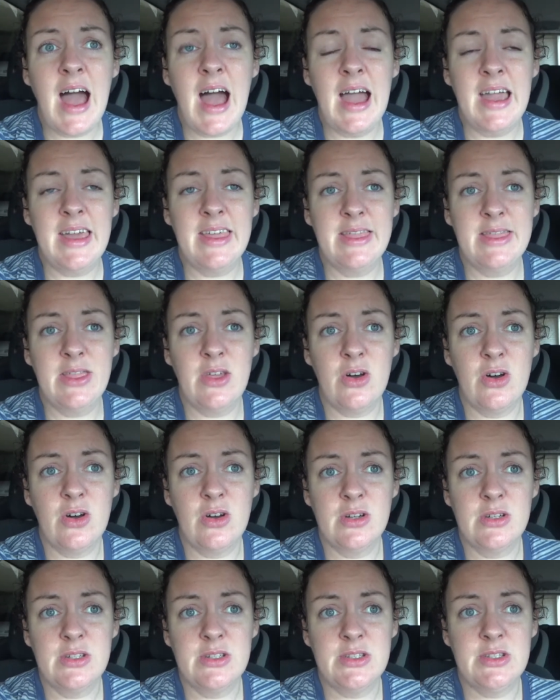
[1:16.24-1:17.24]
I
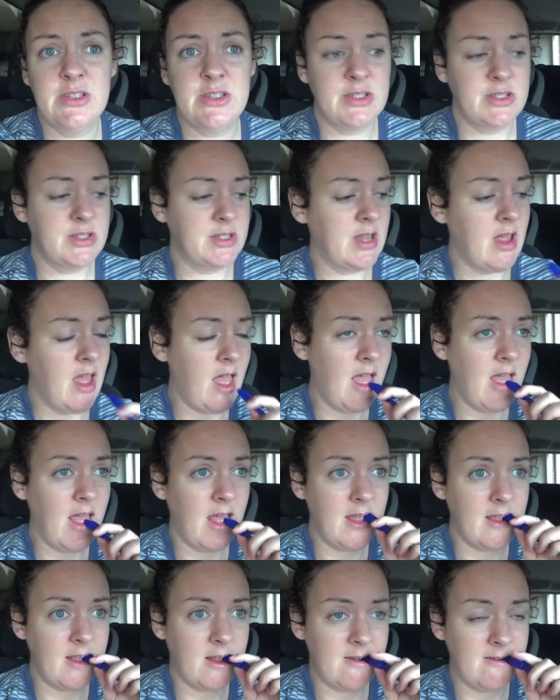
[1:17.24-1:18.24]
thought
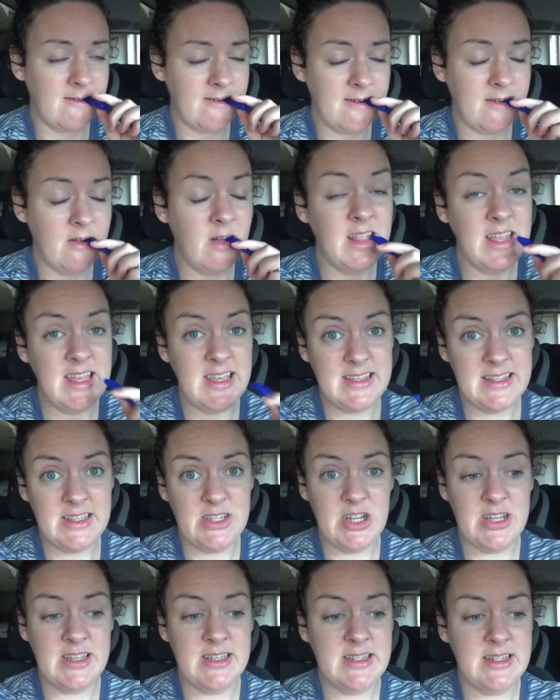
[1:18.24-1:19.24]
well he
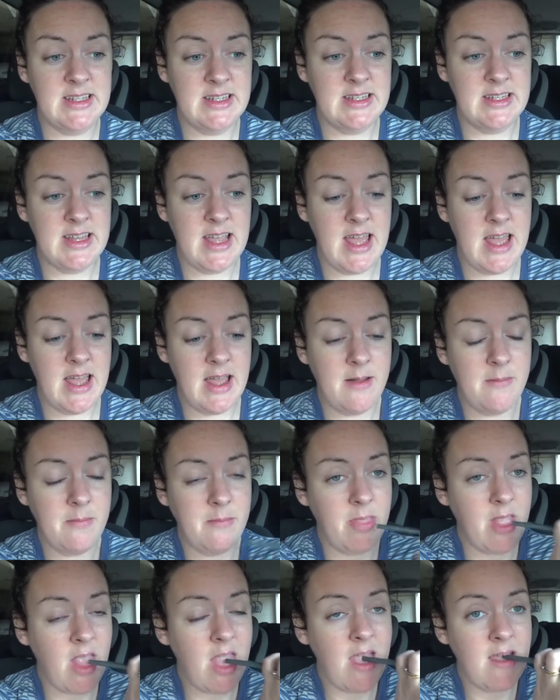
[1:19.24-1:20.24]
suggested
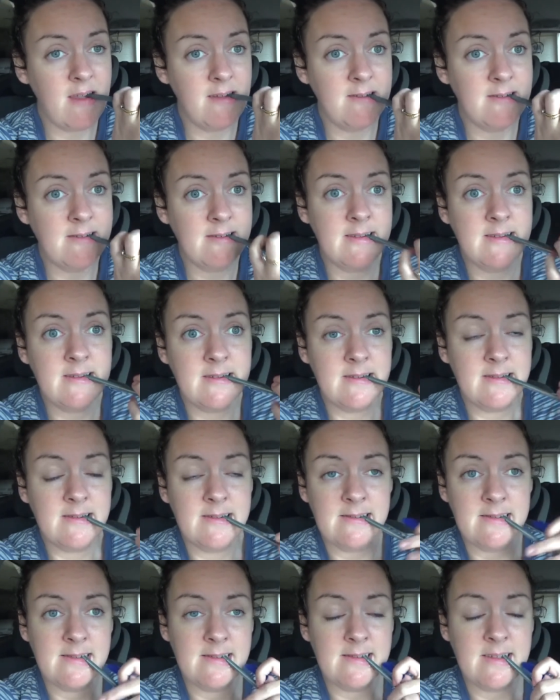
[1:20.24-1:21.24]
um,
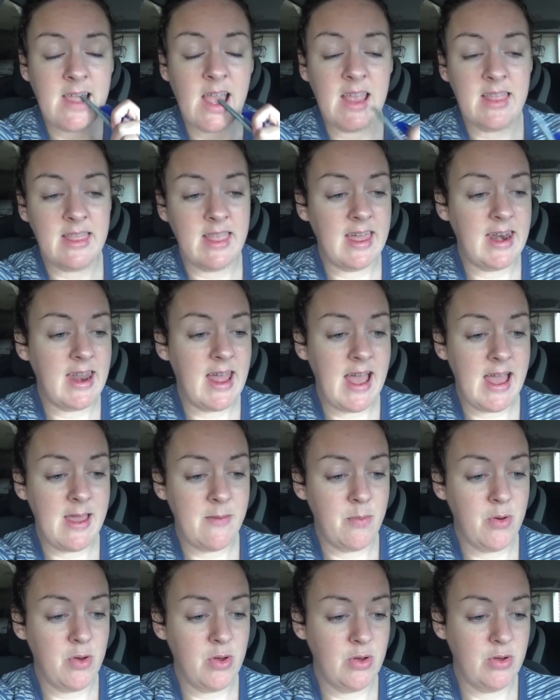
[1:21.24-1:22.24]
that I
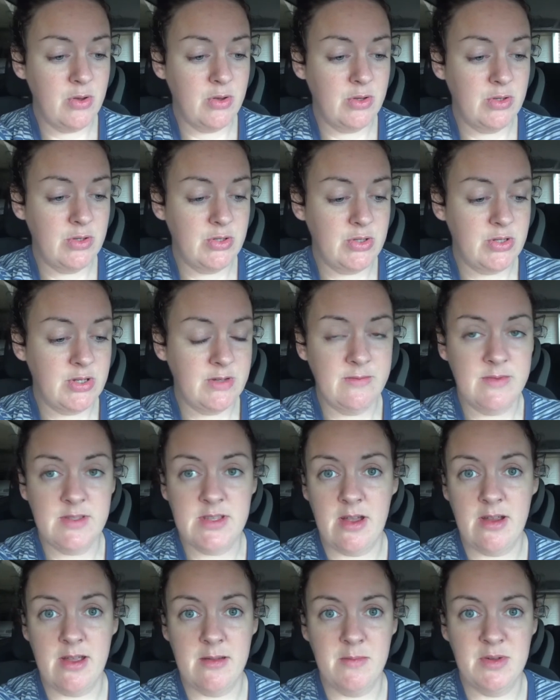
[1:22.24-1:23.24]
put
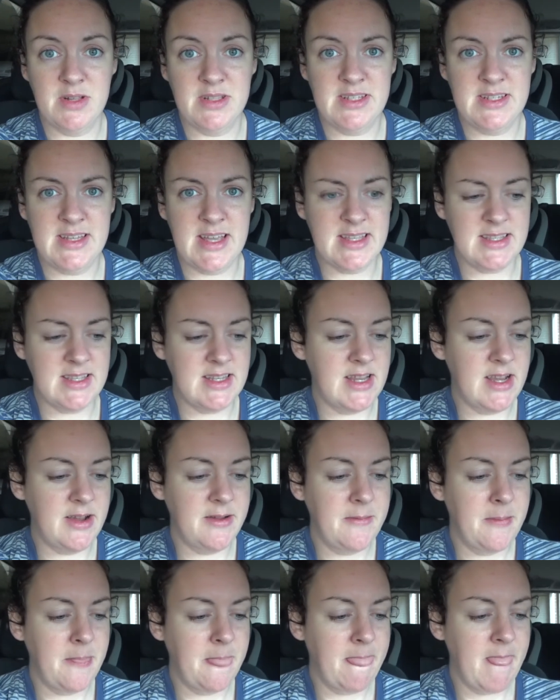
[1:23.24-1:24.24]
sorry I'm multitasking here
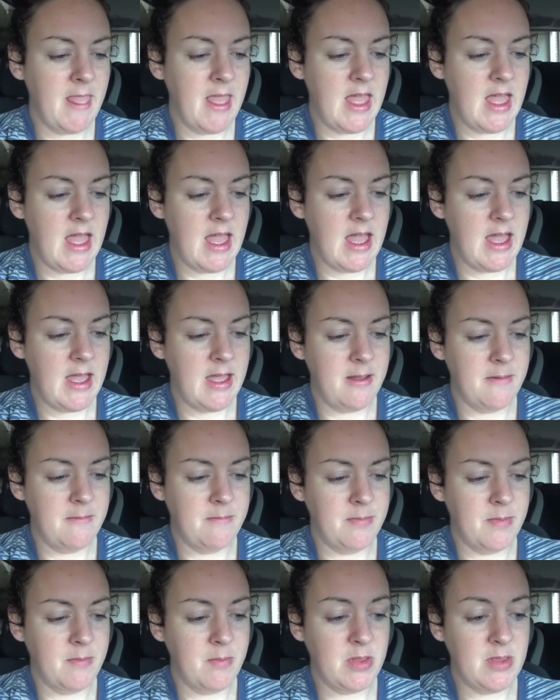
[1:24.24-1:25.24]

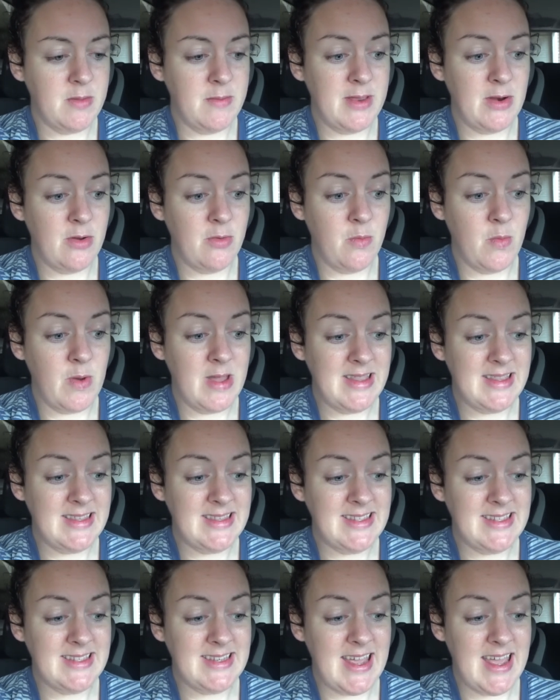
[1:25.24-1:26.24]
um, put them in on
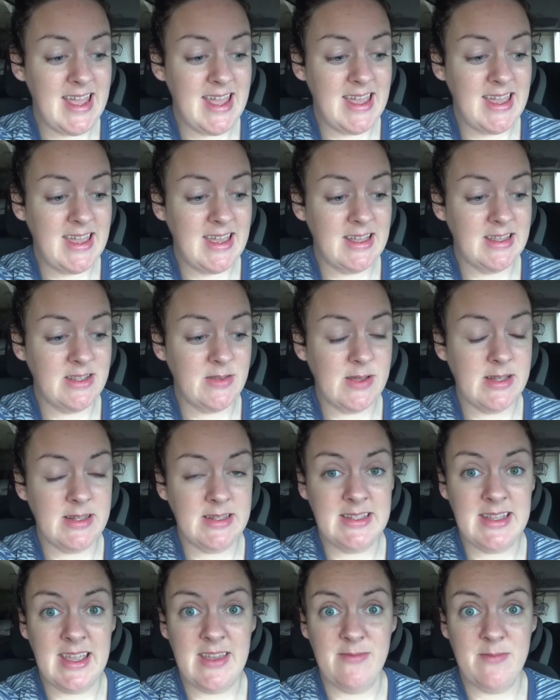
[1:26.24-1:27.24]
Wednesday as well
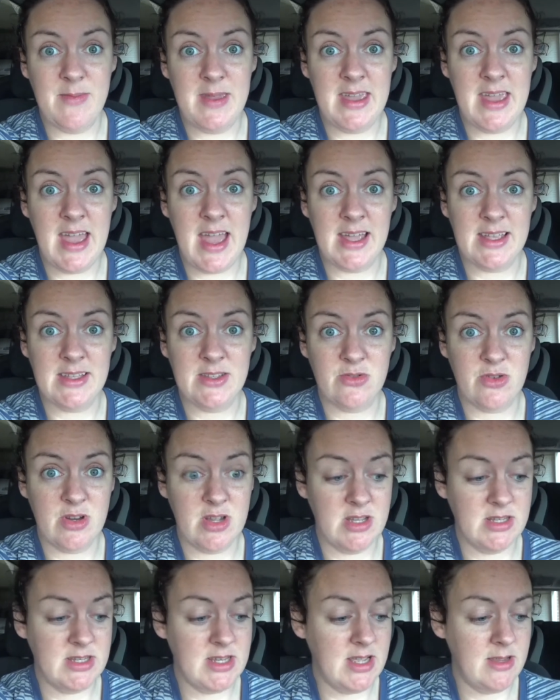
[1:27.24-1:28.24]
to give me
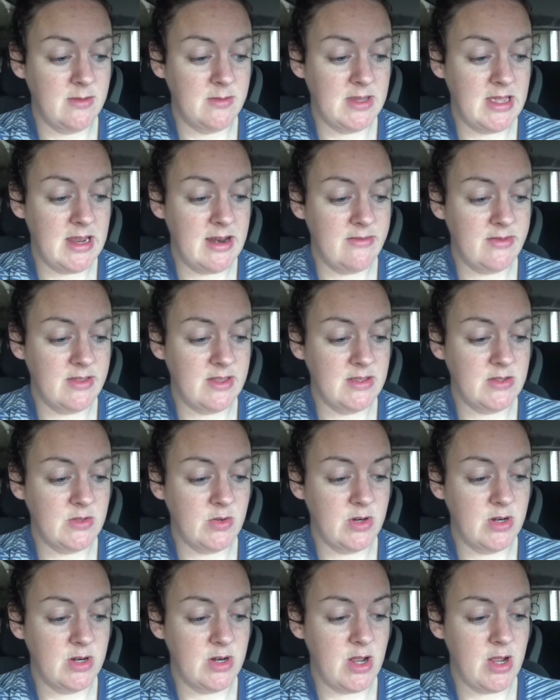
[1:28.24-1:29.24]
extra time to get everything
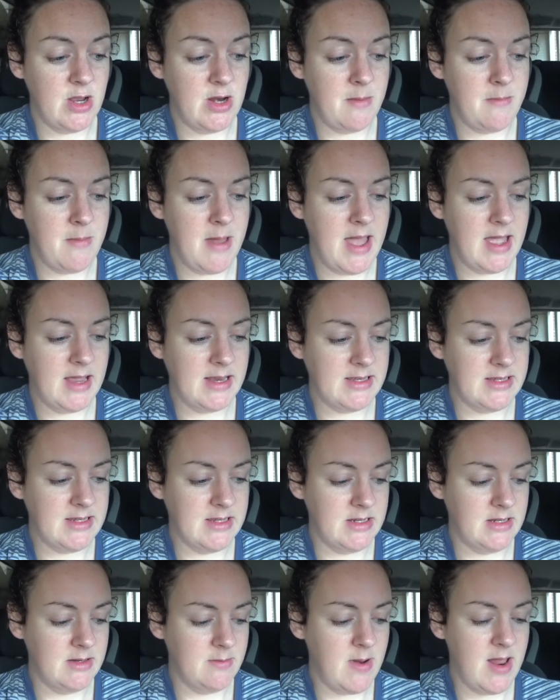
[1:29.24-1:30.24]
sorted out and packed
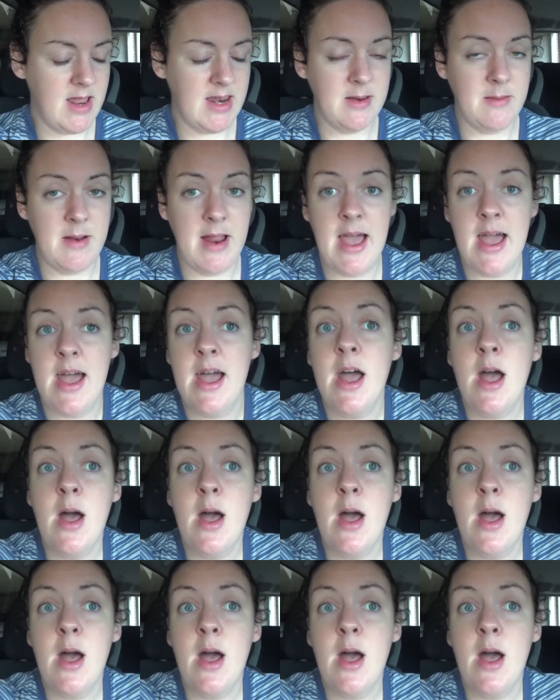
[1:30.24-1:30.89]
and blah blah blah.